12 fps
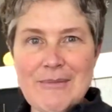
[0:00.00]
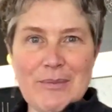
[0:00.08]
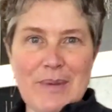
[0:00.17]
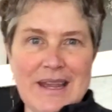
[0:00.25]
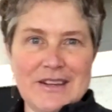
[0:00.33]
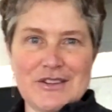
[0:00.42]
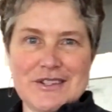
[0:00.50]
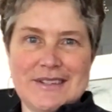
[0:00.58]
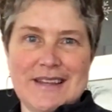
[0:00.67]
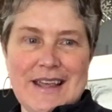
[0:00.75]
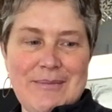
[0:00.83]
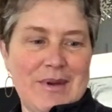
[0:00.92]
a painter's
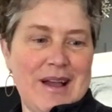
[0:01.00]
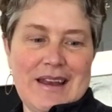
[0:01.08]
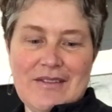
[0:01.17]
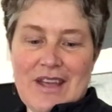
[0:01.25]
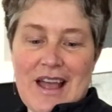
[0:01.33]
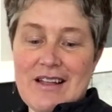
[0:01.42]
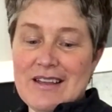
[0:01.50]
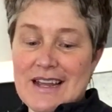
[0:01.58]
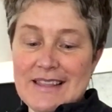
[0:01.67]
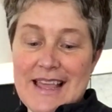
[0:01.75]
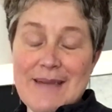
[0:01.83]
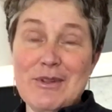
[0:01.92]
tape kind of gal, and
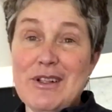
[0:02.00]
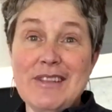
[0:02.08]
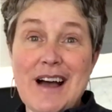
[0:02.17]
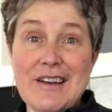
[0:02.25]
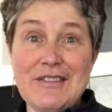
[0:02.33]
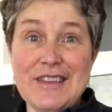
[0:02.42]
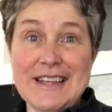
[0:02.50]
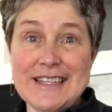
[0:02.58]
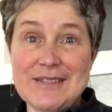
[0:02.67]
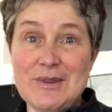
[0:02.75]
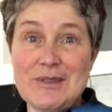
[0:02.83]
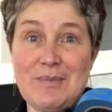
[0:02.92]
I label a lot of
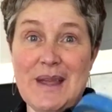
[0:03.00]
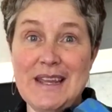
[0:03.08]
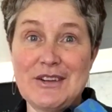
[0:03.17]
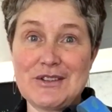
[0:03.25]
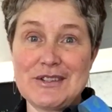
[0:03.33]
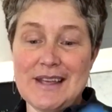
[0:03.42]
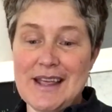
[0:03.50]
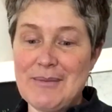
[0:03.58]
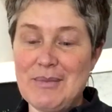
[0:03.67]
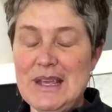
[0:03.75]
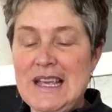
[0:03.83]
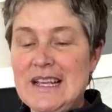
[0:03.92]
things with painter's
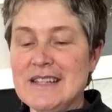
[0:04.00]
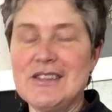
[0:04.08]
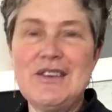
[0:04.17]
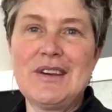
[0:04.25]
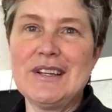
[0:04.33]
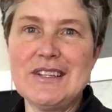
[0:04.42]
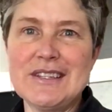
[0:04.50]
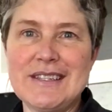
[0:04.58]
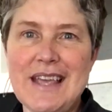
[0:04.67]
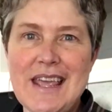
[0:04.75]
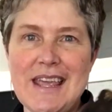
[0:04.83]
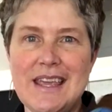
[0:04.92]
tape. So you could just
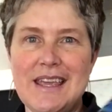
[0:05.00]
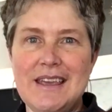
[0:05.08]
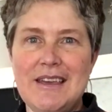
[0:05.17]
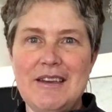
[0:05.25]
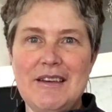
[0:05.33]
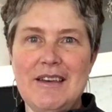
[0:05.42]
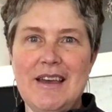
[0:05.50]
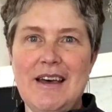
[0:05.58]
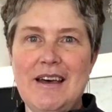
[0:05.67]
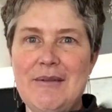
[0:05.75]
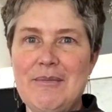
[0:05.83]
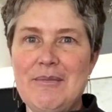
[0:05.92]
take
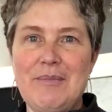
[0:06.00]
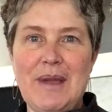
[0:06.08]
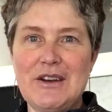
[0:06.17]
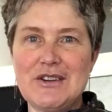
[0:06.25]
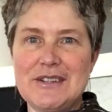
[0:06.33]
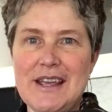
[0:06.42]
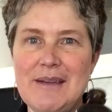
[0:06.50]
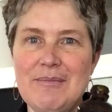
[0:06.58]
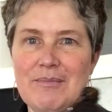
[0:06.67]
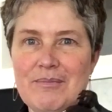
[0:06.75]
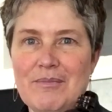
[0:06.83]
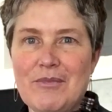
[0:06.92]
painter's
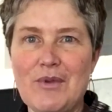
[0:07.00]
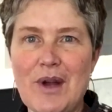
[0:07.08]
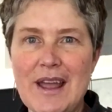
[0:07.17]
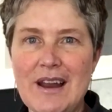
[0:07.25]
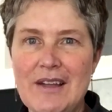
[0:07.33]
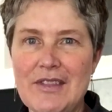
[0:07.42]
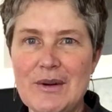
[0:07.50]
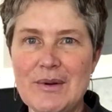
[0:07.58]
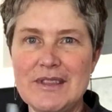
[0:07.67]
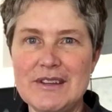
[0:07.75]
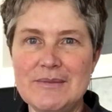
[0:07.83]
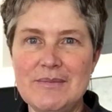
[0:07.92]
tape, right on there
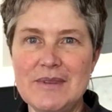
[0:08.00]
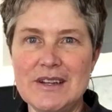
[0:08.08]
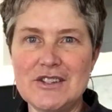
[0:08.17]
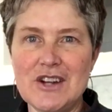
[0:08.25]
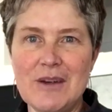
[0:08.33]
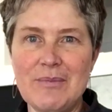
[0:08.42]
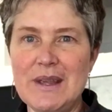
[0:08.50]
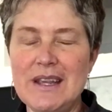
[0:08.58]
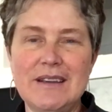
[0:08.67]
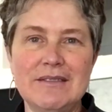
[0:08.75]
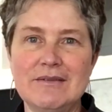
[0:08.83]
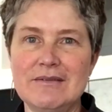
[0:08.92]
with a
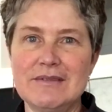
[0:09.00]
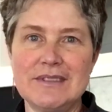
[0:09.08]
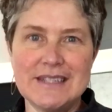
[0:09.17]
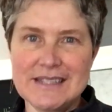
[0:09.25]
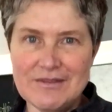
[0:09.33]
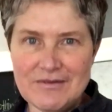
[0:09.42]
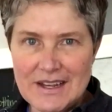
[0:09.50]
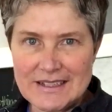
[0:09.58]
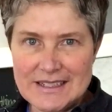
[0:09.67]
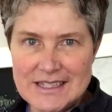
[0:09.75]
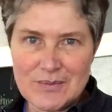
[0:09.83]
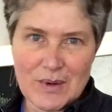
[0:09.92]
Sharpie
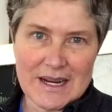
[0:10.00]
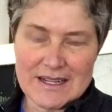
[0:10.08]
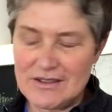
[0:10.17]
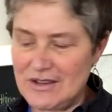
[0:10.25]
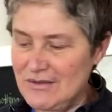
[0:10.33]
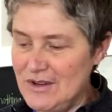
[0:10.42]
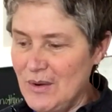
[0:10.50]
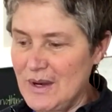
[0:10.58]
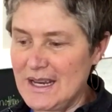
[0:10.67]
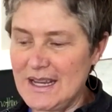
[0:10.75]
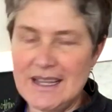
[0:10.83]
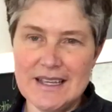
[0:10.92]
disinfectant spray so you know what
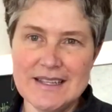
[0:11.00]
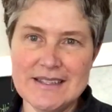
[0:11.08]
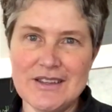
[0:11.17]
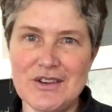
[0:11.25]
it is, so